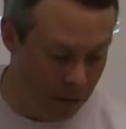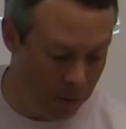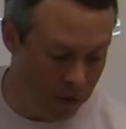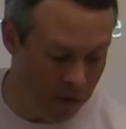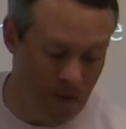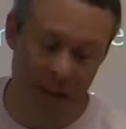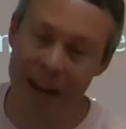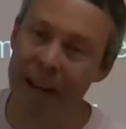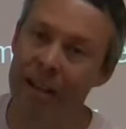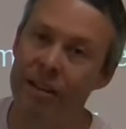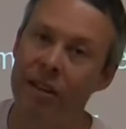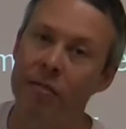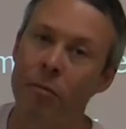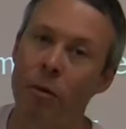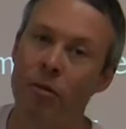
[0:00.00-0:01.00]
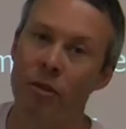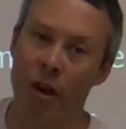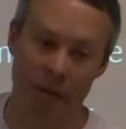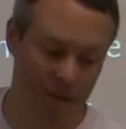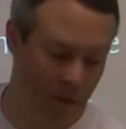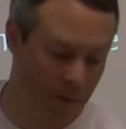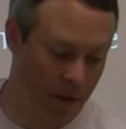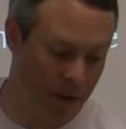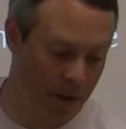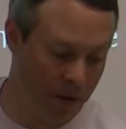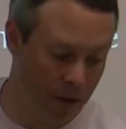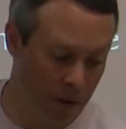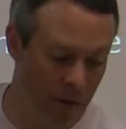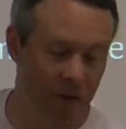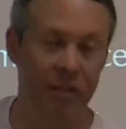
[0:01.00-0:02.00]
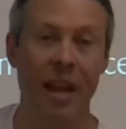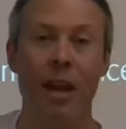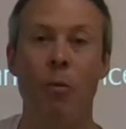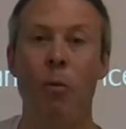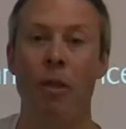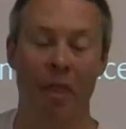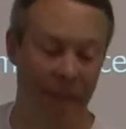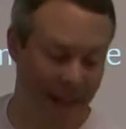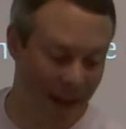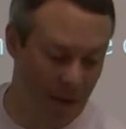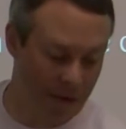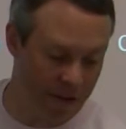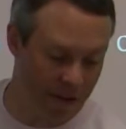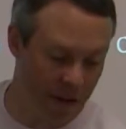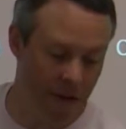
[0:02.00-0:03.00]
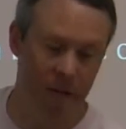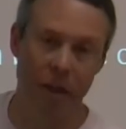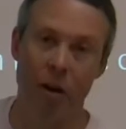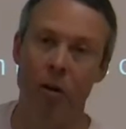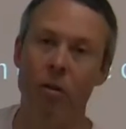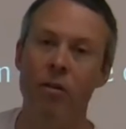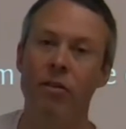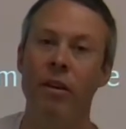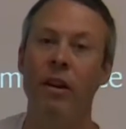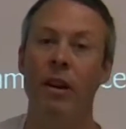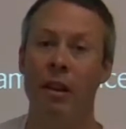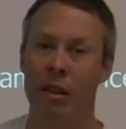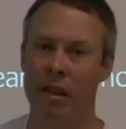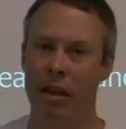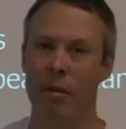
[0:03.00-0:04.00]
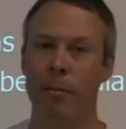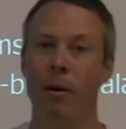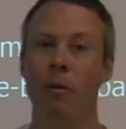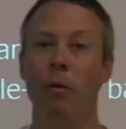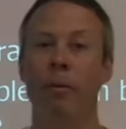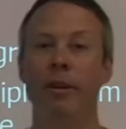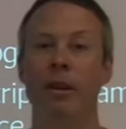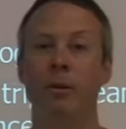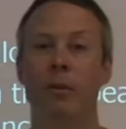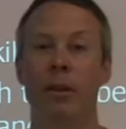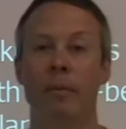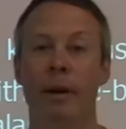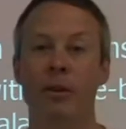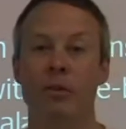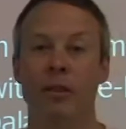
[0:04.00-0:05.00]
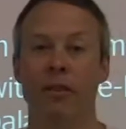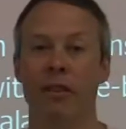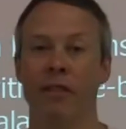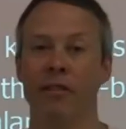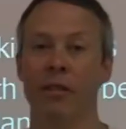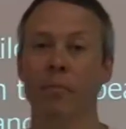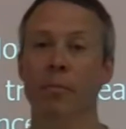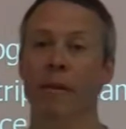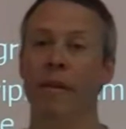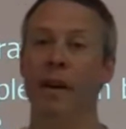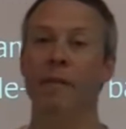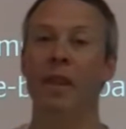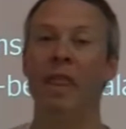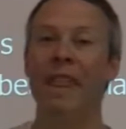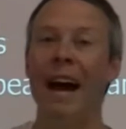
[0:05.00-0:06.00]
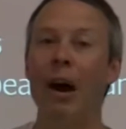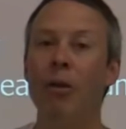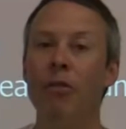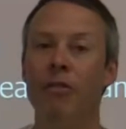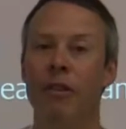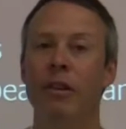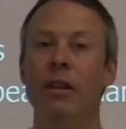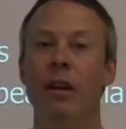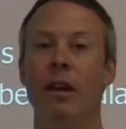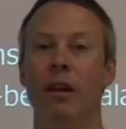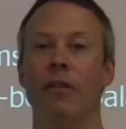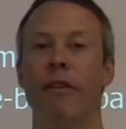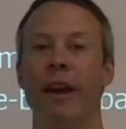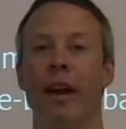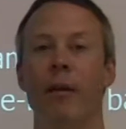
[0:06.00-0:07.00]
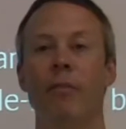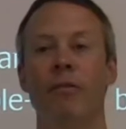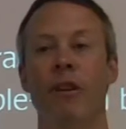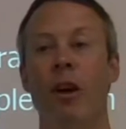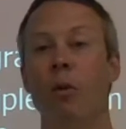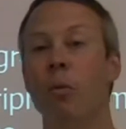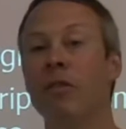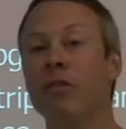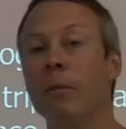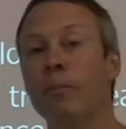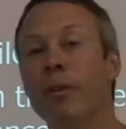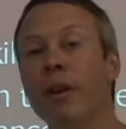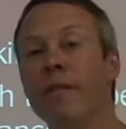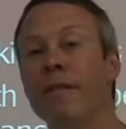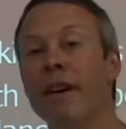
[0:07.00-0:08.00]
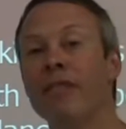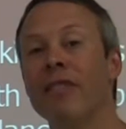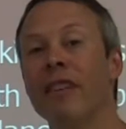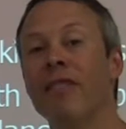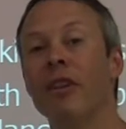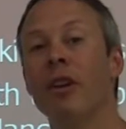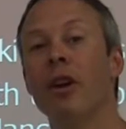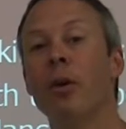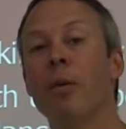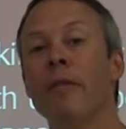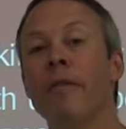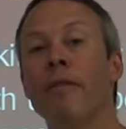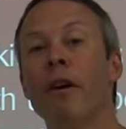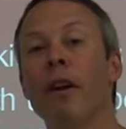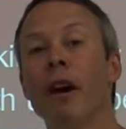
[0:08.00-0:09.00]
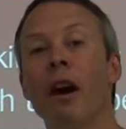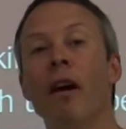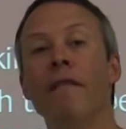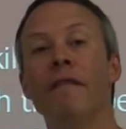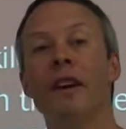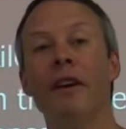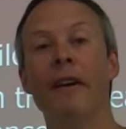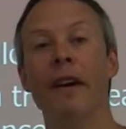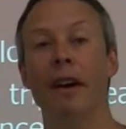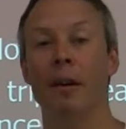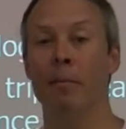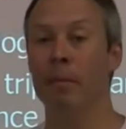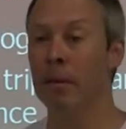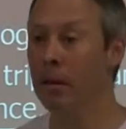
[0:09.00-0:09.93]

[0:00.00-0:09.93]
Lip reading: What scientists most often want to do is take 1,000 of those. Think about what we did with the metric system. If you have 1,000 grams, what's the prefix that's going to go in front of the gram?